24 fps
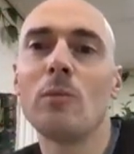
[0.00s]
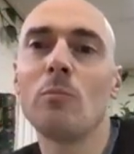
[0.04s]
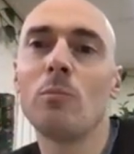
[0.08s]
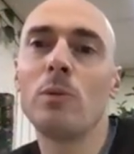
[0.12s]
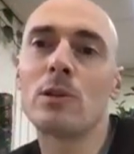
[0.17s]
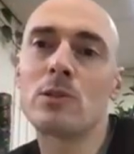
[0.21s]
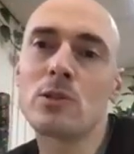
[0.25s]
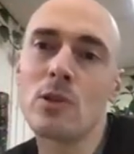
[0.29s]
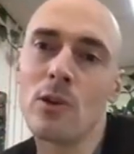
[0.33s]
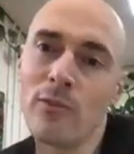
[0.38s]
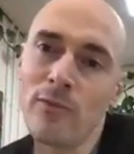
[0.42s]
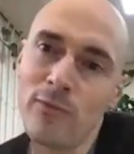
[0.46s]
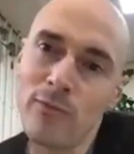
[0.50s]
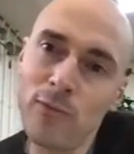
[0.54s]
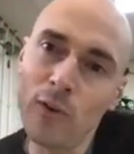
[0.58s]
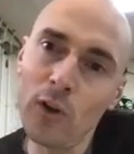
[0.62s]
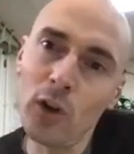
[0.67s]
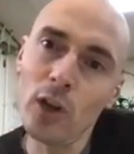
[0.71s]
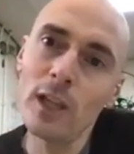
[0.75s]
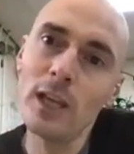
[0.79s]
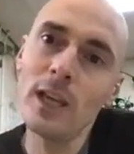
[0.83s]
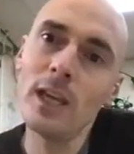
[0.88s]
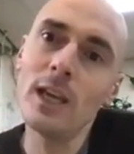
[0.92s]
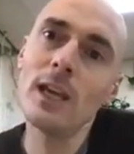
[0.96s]
but to
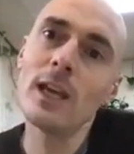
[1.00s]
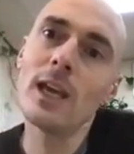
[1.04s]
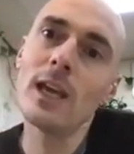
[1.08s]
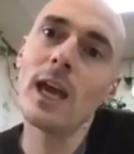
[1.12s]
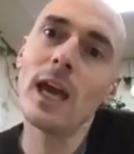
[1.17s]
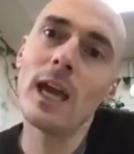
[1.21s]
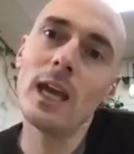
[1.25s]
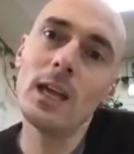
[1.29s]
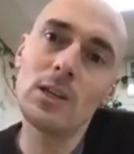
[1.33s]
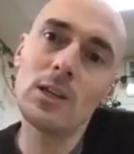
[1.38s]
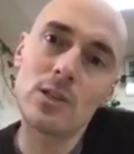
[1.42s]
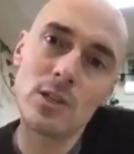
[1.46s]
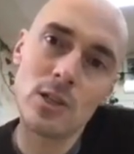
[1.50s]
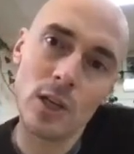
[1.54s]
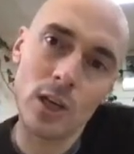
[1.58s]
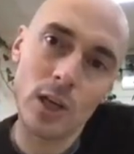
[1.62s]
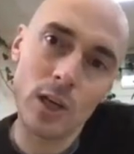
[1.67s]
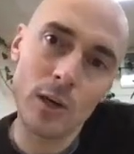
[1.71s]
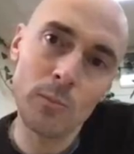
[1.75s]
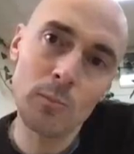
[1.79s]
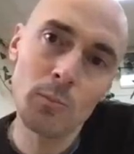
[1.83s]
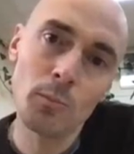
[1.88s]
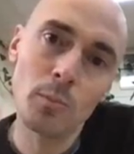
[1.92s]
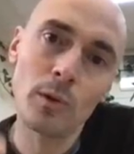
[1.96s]
fully engage, to
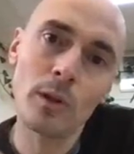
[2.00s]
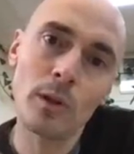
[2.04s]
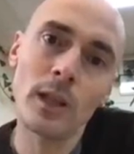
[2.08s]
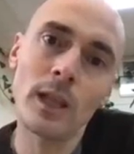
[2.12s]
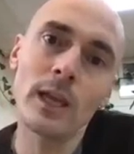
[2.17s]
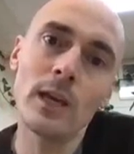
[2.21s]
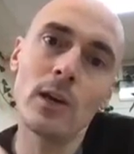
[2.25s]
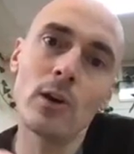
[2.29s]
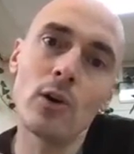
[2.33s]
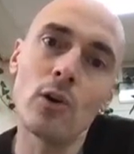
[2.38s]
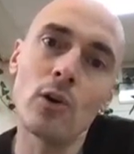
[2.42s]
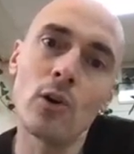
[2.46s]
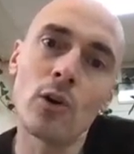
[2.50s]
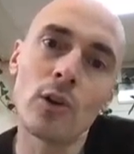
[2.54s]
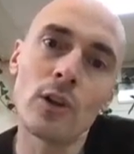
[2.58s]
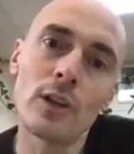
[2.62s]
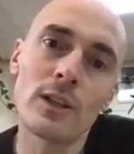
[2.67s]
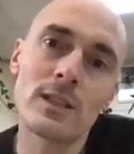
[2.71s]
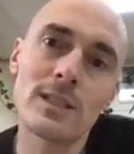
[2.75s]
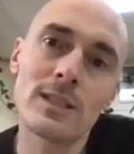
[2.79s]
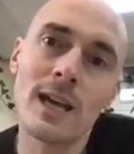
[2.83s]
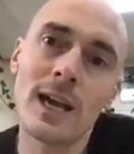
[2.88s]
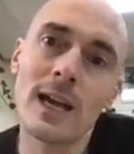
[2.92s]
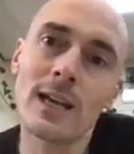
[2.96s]
complete all the
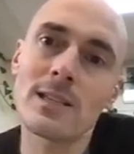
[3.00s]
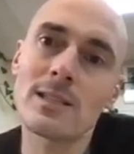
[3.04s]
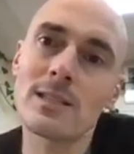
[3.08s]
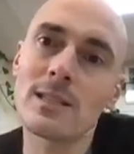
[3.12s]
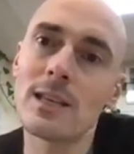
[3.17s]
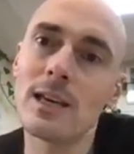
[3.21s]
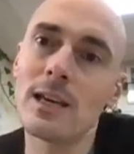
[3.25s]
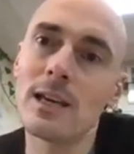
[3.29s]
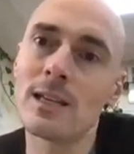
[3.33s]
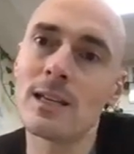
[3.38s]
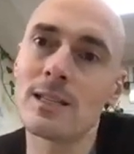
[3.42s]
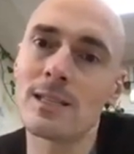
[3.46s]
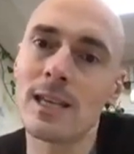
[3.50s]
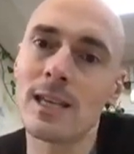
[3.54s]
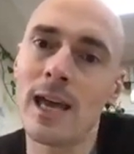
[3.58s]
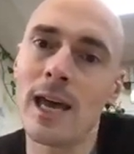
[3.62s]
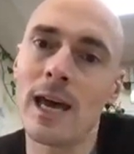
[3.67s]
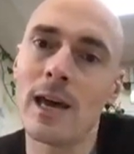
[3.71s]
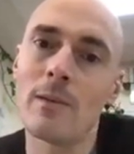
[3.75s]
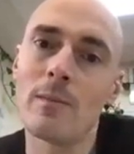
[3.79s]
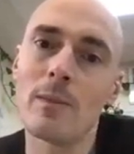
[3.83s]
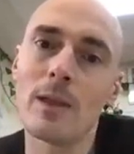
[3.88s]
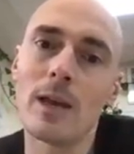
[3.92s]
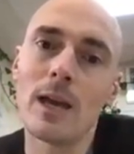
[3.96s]
tasks that are
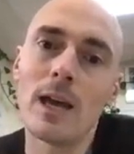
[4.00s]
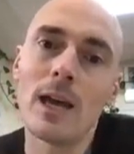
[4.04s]
set,